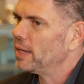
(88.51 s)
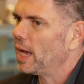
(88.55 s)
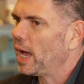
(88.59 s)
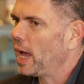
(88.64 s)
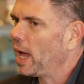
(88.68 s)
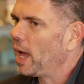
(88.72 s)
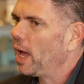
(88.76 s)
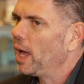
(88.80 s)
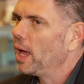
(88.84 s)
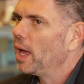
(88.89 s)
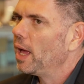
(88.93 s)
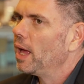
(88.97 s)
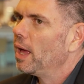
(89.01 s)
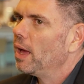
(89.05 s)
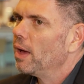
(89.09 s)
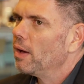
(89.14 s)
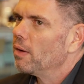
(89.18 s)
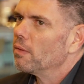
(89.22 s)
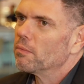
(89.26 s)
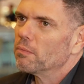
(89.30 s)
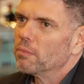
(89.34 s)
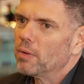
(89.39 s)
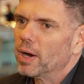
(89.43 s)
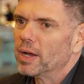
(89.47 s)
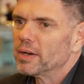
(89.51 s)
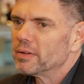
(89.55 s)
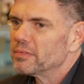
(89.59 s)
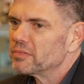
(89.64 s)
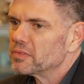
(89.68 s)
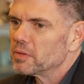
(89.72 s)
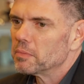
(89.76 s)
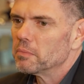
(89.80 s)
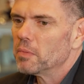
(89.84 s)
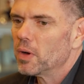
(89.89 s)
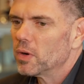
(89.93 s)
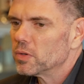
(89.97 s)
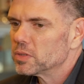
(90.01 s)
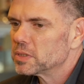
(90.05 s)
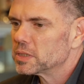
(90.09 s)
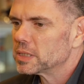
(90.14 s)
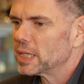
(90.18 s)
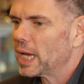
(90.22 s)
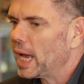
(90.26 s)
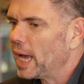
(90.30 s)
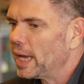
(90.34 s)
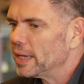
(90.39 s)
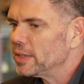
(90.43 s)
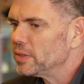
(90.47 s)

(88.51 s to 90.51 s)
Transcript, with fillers: Uh, one of the most uh,